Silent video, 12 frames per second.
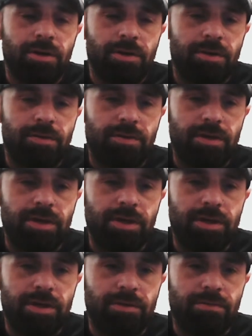
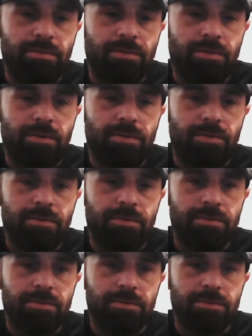the
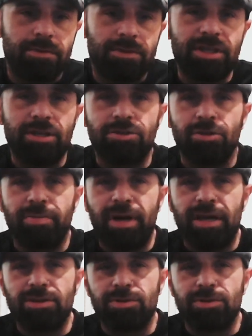central banks,